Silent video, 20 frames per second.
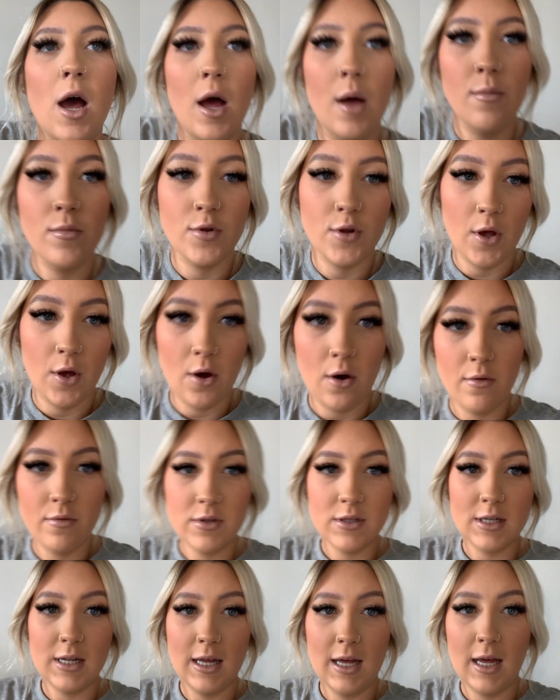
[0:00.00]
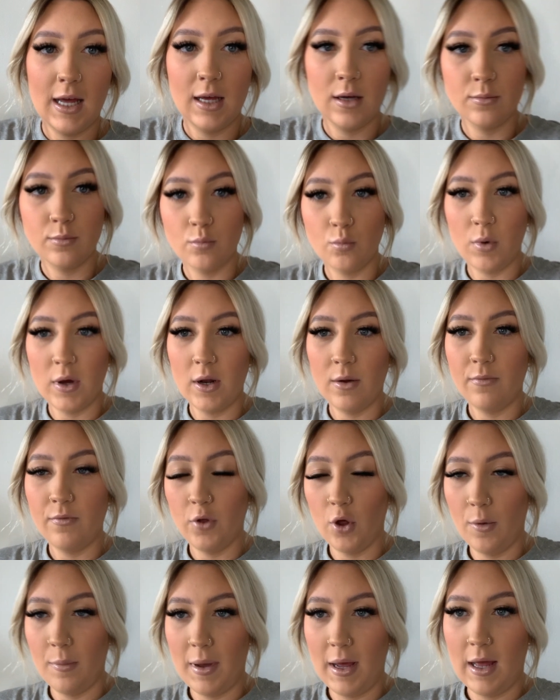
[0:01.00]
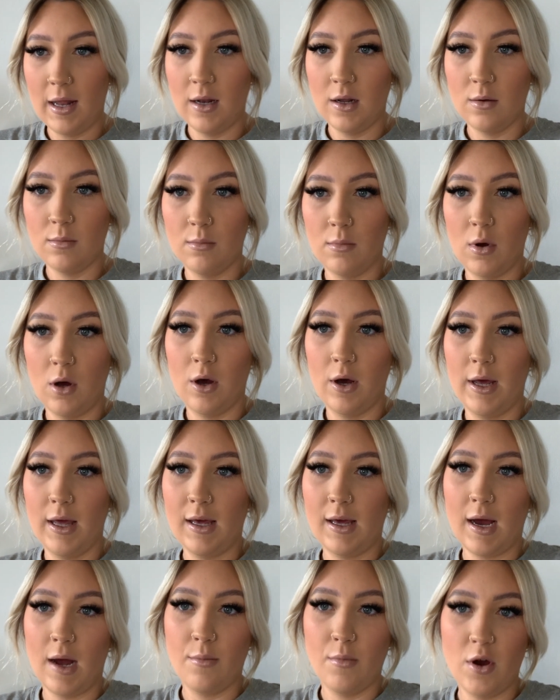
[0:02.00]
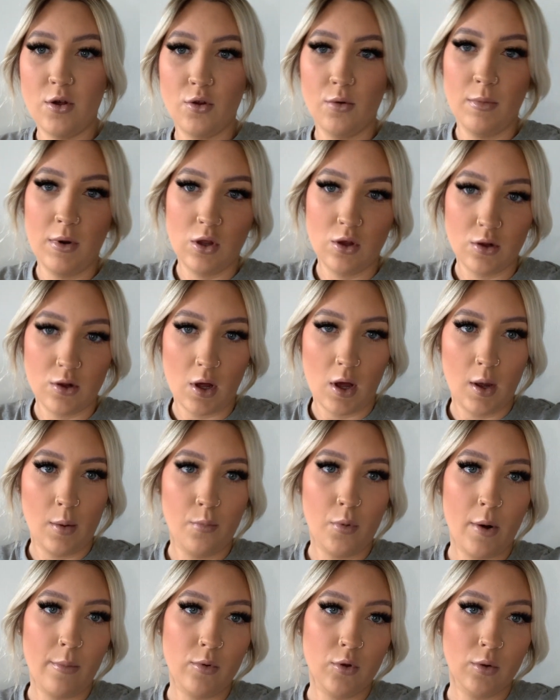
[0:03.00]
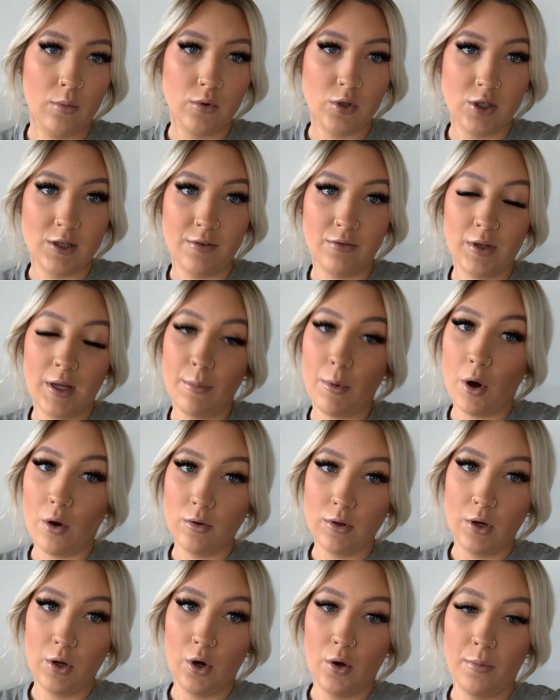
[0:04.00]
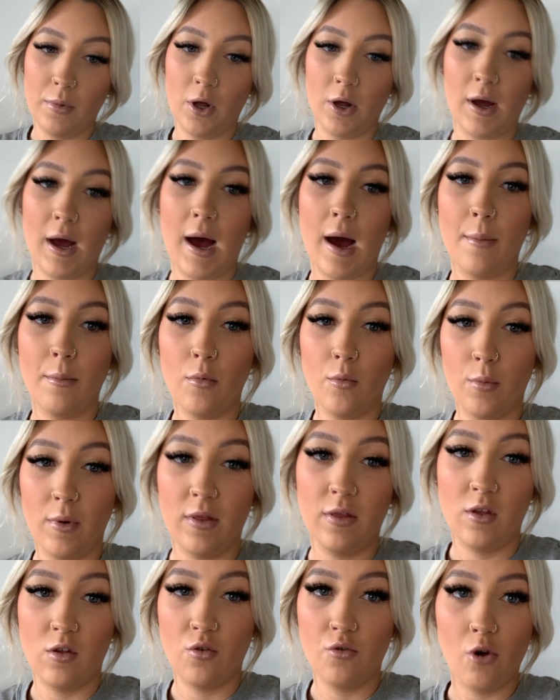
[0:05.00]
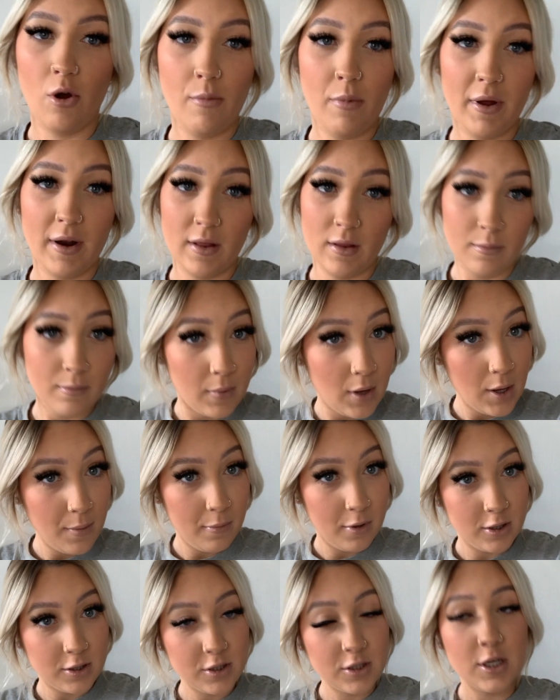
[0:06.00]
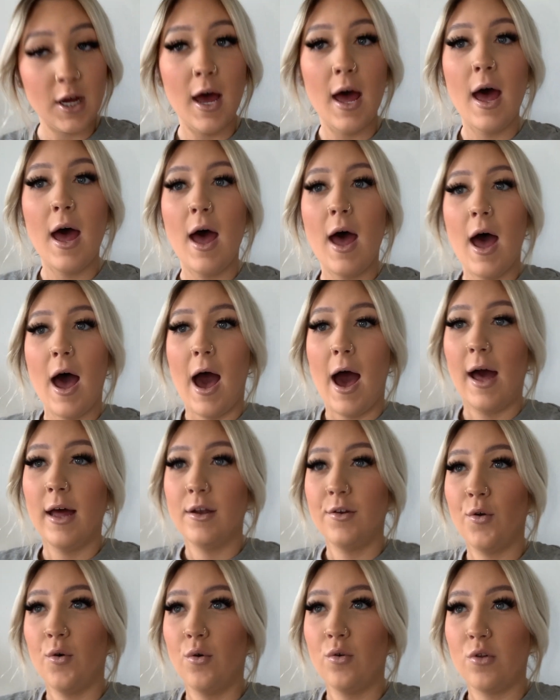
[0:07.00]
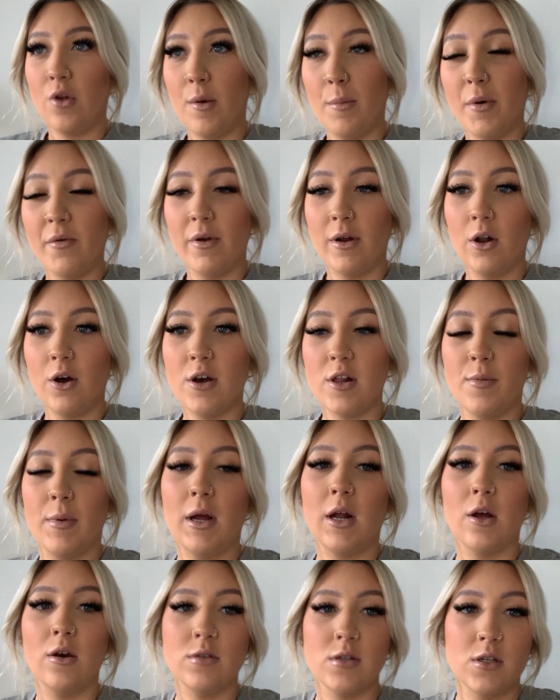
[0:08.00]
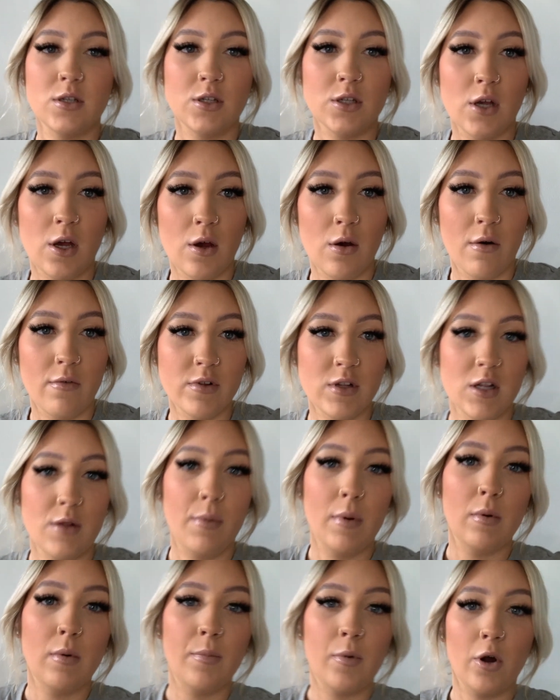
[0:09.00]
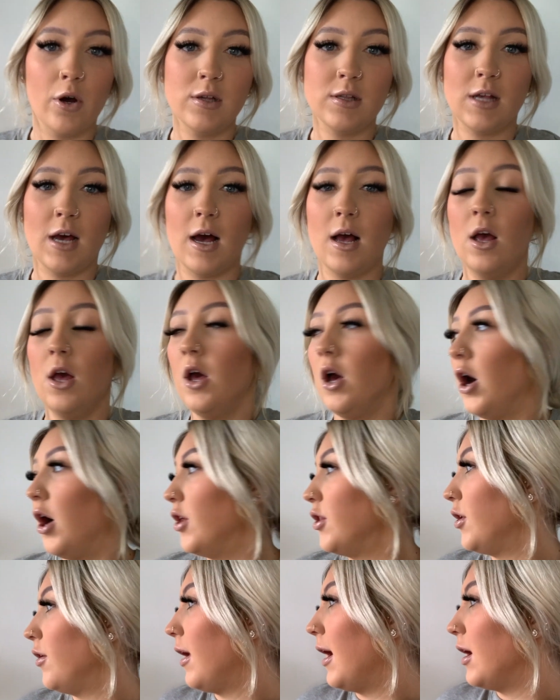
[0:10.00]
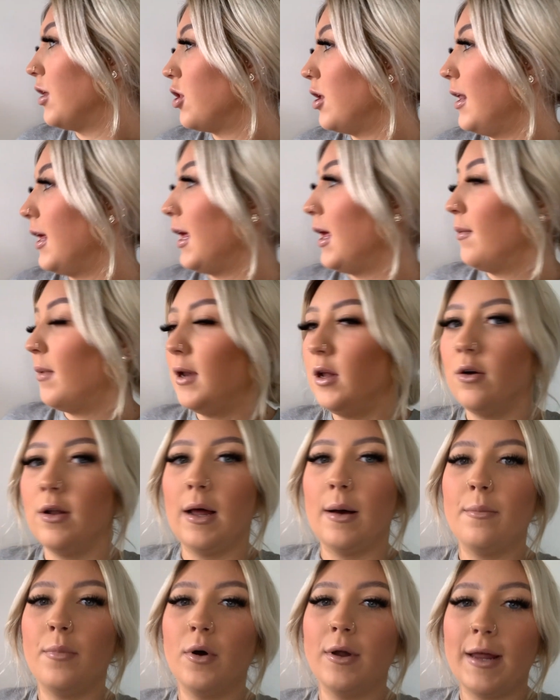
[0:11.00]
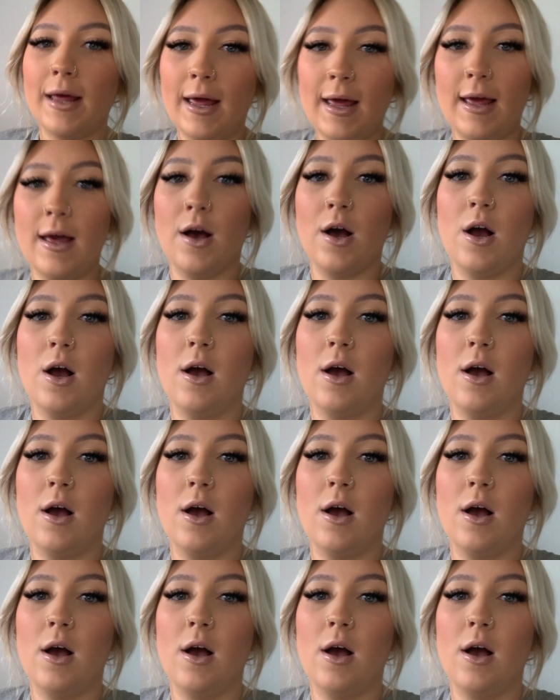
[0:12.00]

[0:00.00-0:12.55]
So obviously when I'm filming, my camera is normally just like propped up, so I have to keep holding it up like I am with this tripod at the moment. And also my ring light is a bit closer, so obviously it's a bit more brighter. I do actually keep my little lamp on here